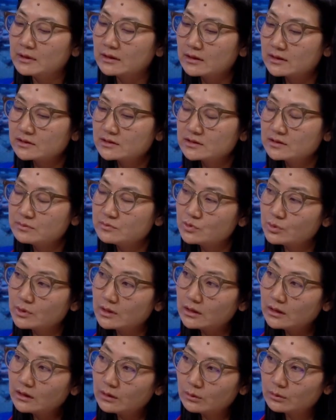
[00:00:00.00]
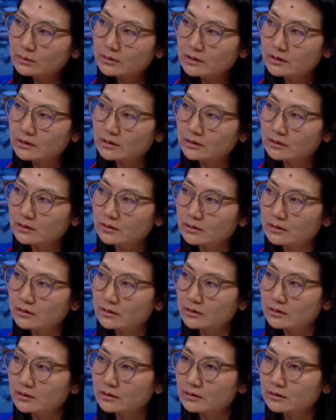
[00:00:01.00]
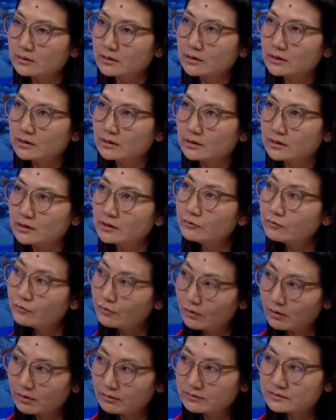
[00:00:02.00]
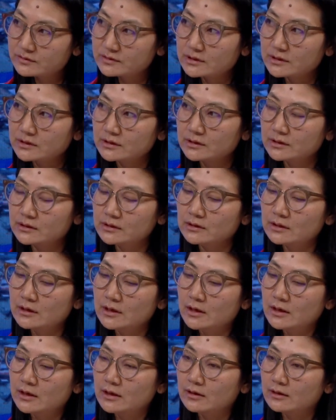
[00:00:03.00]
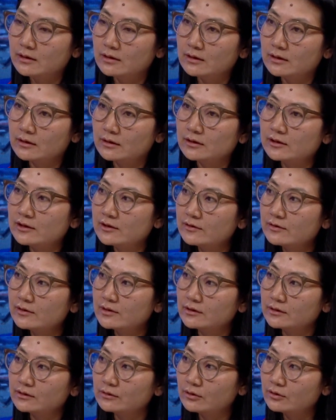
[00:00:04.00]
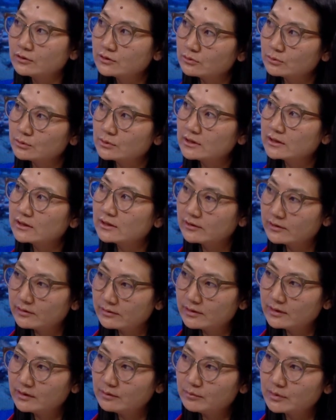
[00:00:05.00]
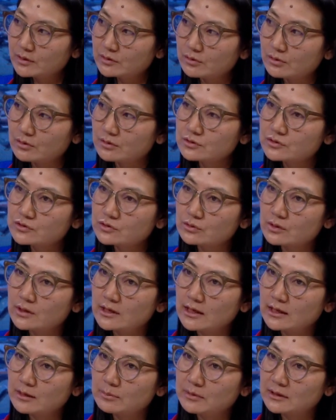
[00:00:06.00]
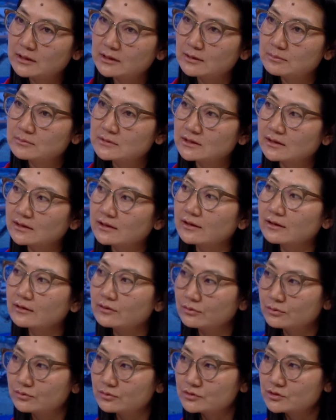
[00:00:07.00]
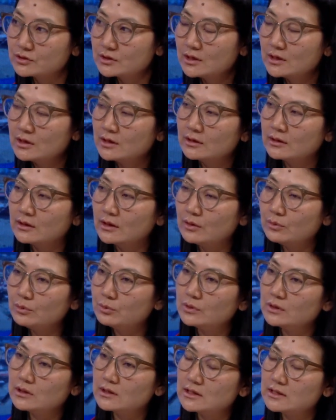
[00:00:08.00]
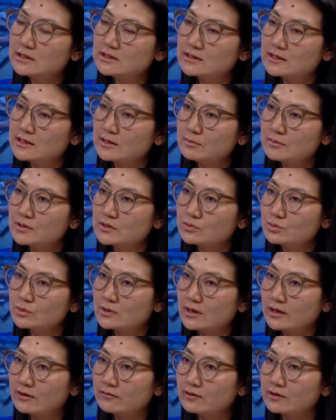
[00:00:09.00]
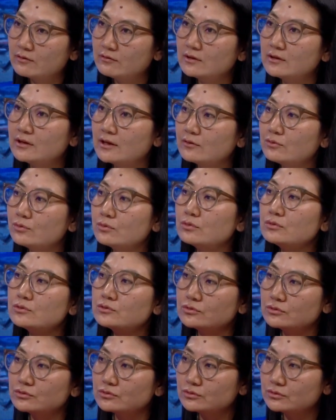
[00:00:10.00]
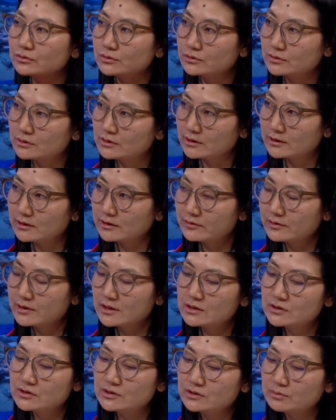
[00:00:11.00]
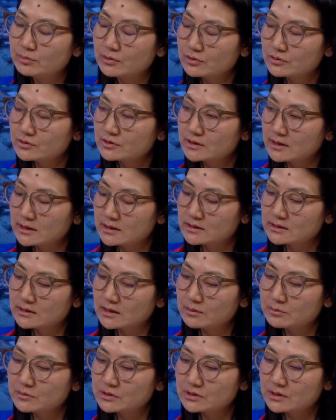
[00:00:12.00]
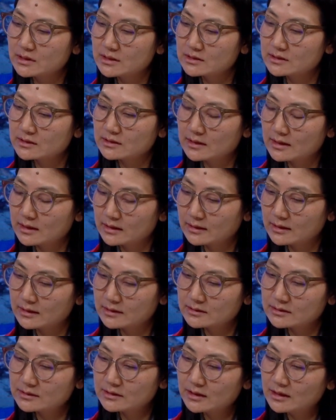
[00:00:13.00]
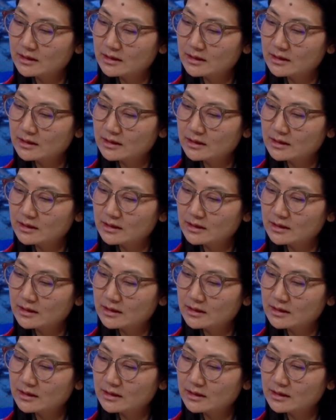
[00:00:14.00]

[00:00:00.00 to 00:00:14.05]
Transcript: customs were equally involved in clearing, not only clearing but also helping them declare the goods. Now with eCMS we have given that role to the clearing agent, because as Commissioner has highlighted,